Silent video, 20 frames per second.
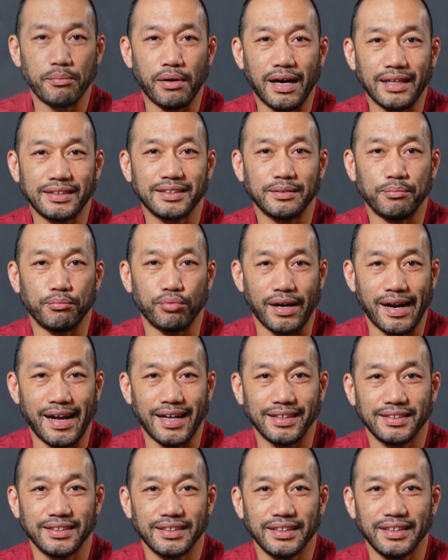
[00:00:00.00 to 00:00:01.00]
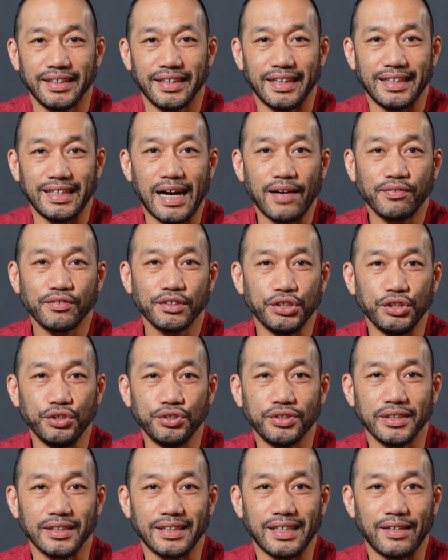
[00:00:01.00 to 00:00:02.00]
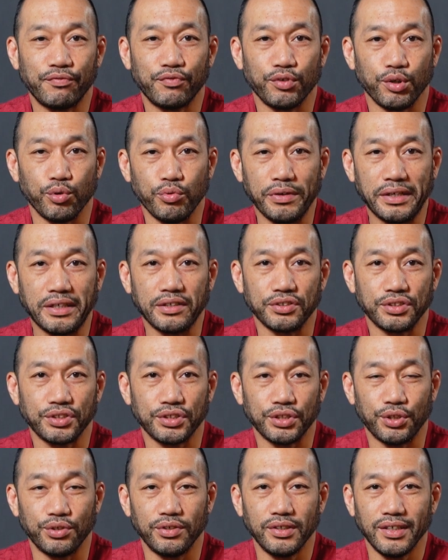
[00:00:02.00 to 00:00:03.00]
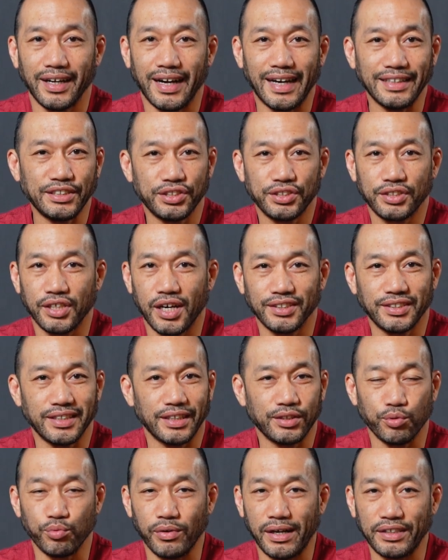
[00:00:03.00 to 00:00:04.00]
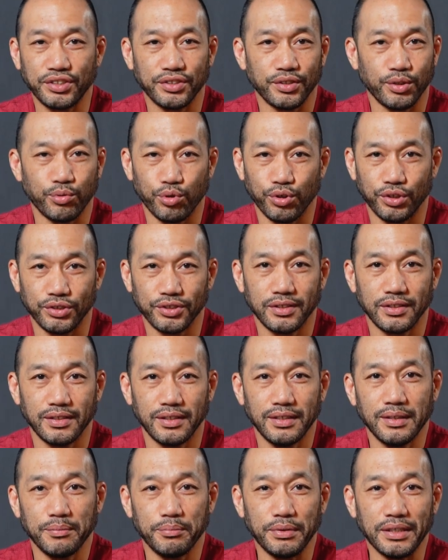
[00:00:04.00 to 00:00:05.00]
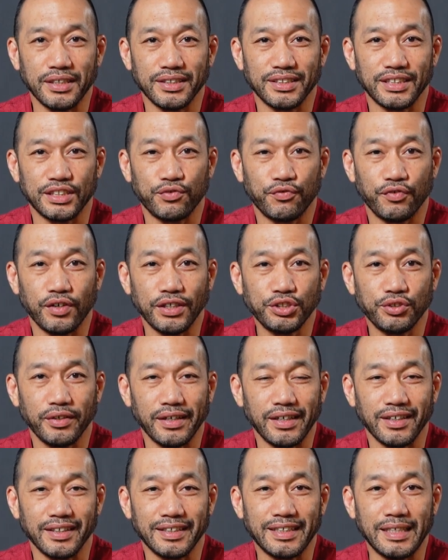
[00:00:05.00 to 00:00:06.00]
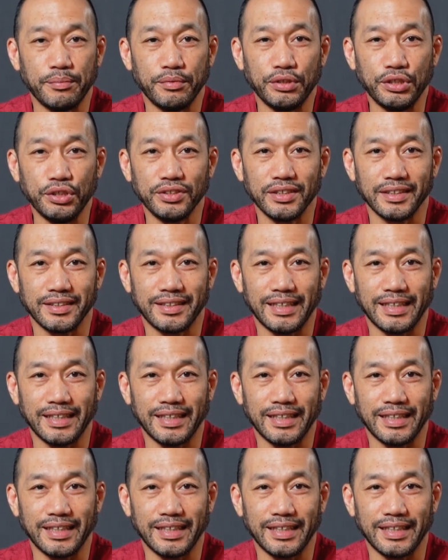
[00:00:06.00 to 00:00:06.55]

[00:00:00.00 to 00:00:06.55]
bought some brands, and after using them for a week or so, I just toss out the rest of the rolls because it's frustrating to keep using